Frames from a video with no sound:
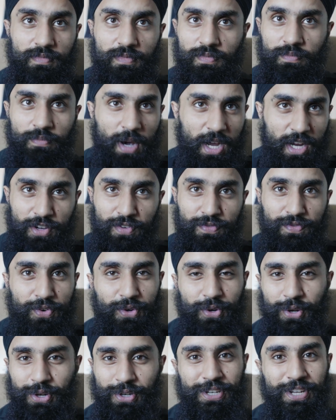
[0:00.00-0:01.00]

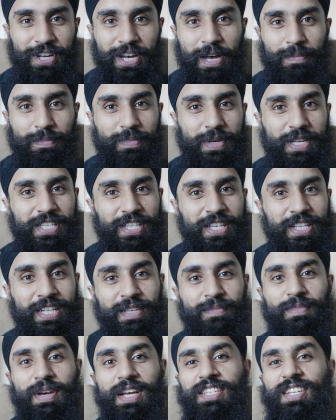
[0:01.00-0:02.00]
microphone on top
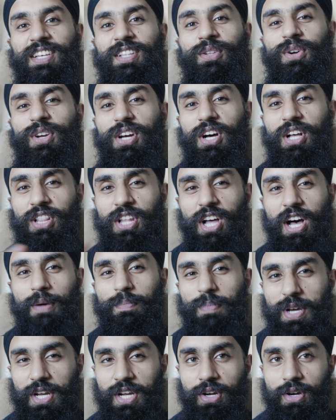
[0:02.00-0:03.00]
basically makes it look a
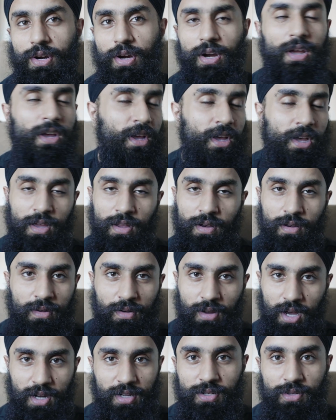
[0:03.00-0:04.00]
lot bigger,
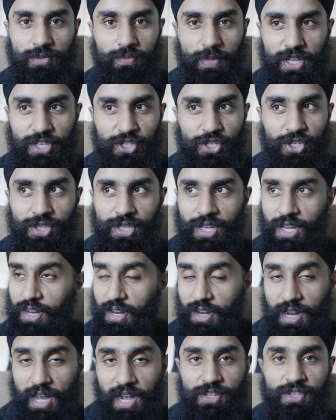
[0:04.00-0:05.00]
not to mention that
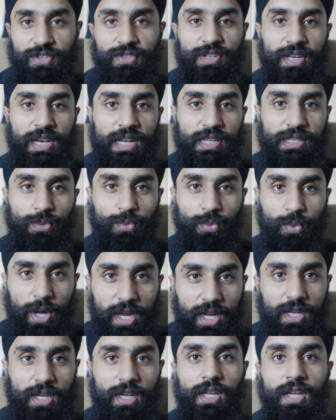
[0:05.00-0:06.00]
it actually adds
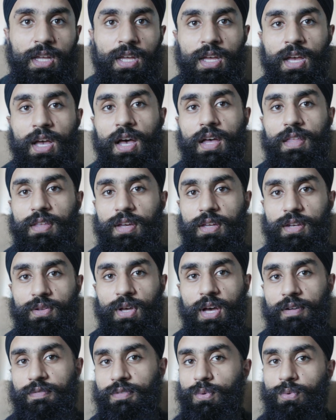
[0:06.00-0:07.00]
weight, and then you
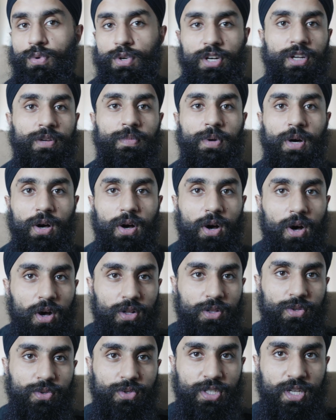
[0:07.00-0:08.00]
have to worry about
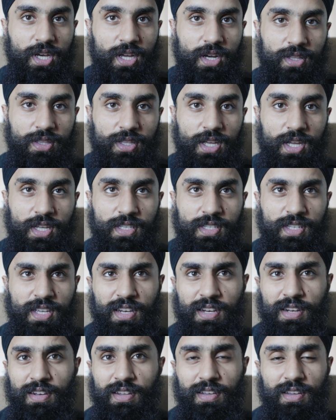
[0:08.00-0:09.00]
all those kind of things.
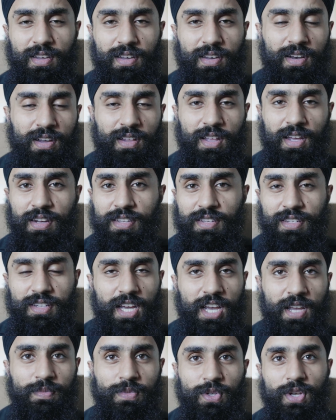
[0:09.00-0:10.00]
And a lot of the
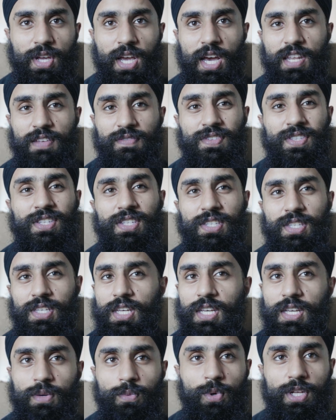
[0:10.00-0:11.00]
times you can't even
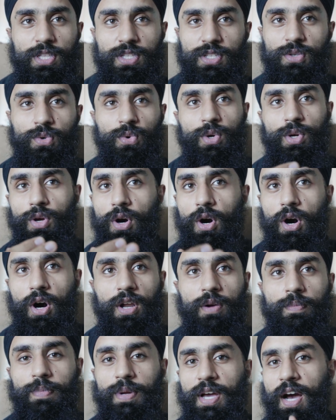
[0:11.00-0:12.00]
see what's going
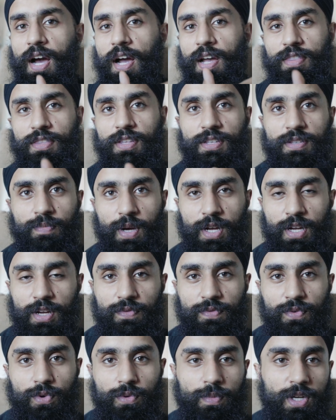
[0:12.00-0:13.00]
on behind this
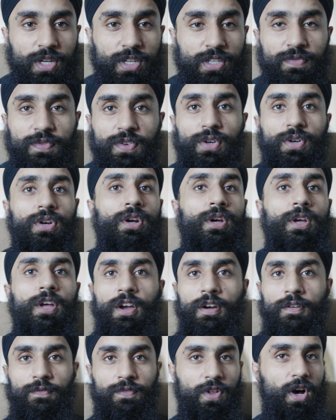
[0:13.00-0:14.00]
microphone, because if you're
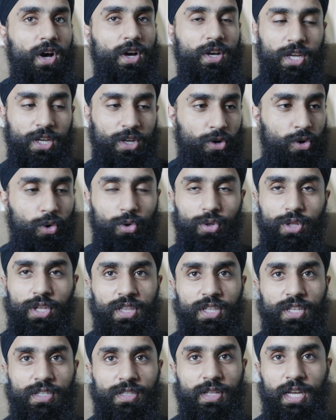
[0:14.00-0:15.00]
vlogging
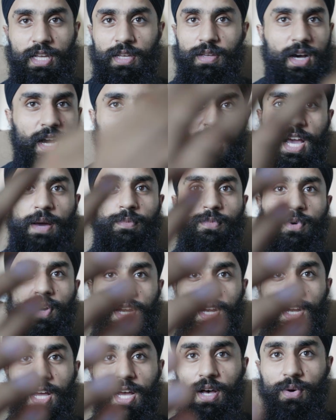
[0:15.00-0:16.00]
holding this like I am
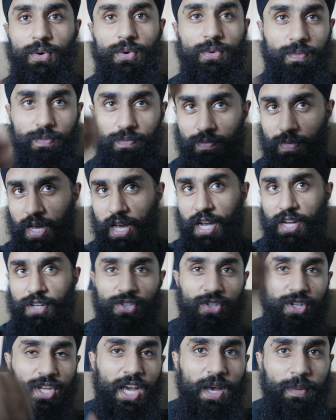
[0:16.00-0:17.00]
right now, I
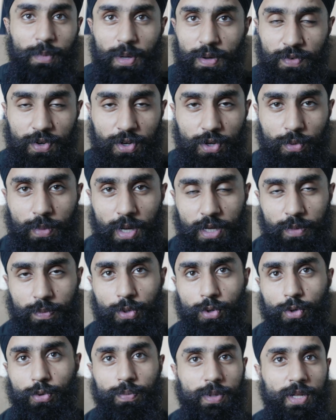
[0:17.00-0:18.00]
actually have my Video Mic
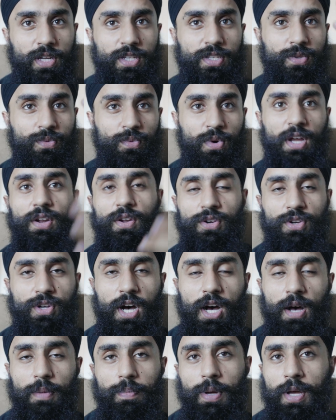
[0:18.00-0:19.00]
Pro Plus right on
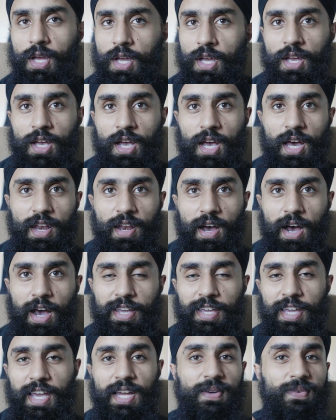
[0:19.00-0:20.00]
top and
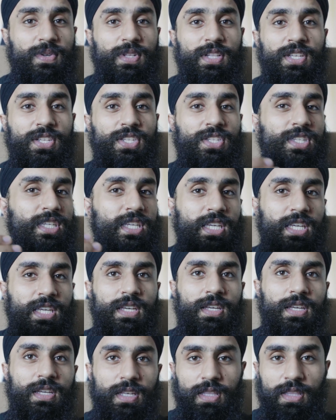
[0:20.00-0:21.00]
I can't really
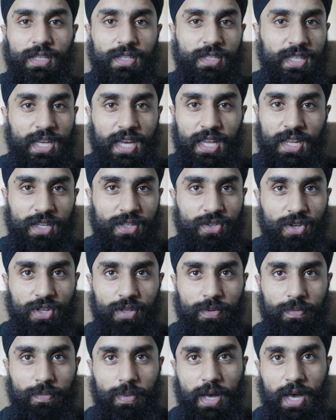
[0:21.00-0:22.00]
see the settings on
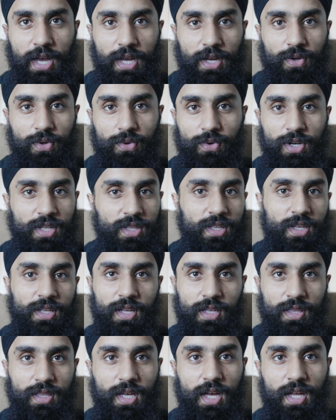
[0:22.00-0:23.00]
the back or anything
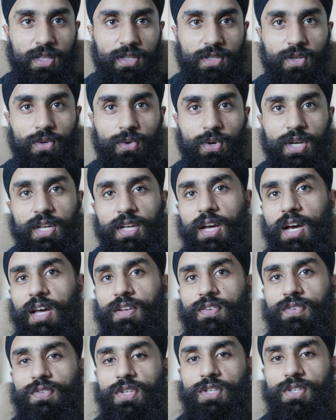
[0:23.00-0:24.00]
like that. So it
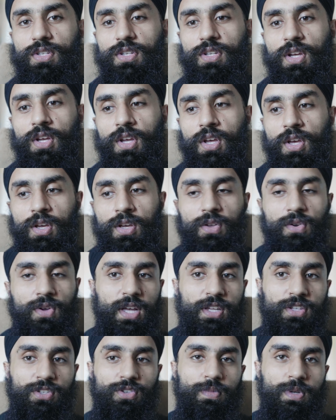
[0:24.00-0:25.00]
kind of just
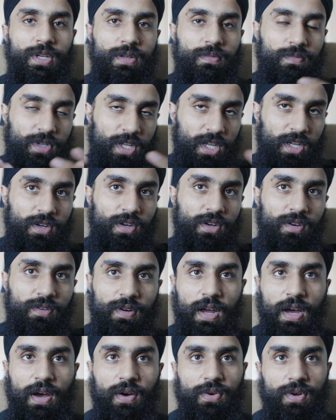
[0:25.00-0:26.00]
has to be tinkered
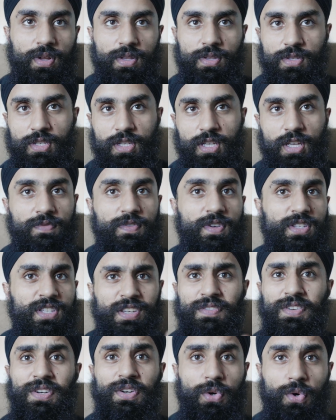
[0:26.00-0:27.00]
around and see if it's
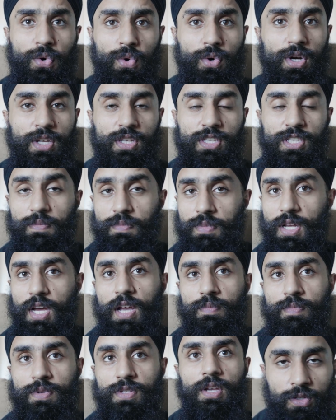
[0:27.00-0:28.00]
even recording
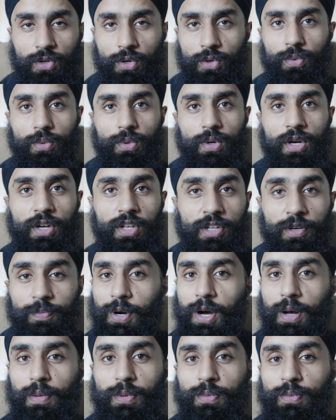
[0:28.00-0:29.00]
sometimes. So another
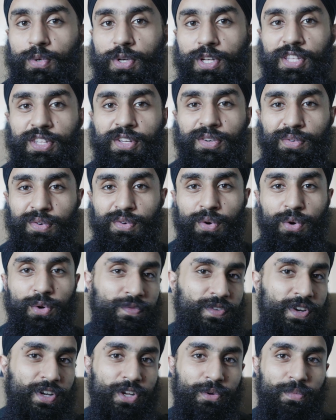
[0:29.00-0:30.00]
problem with Rode
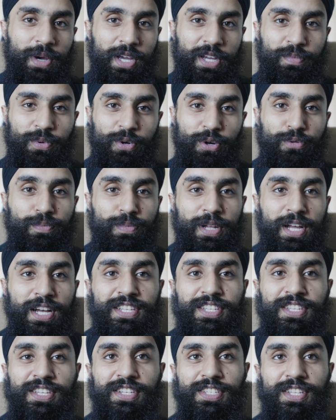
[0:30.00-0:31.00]
Video Mic Pro
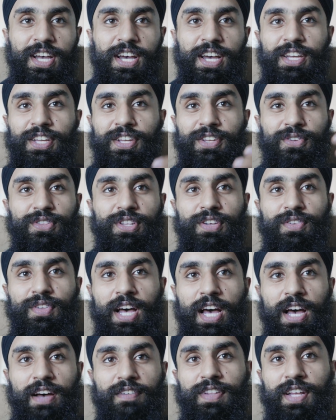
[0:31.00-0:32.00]
Plus is that they'll
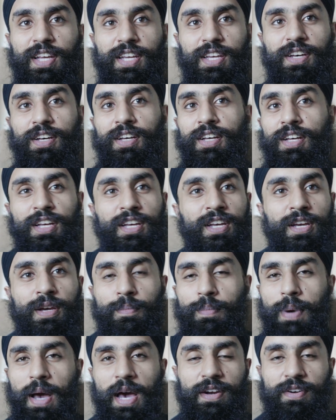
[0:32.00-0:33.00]
have a
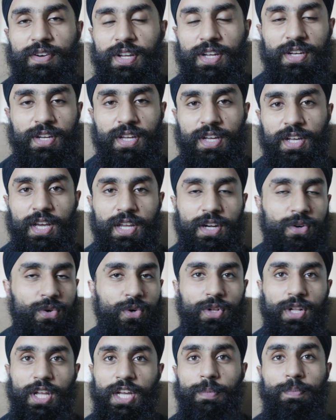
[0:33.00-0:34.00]
battery indicator
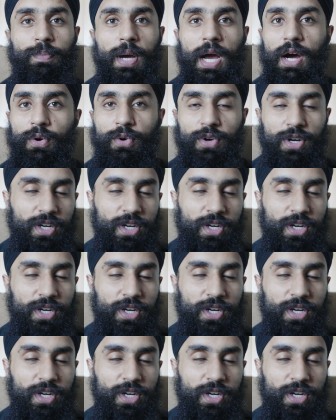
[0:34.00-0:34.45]
or a power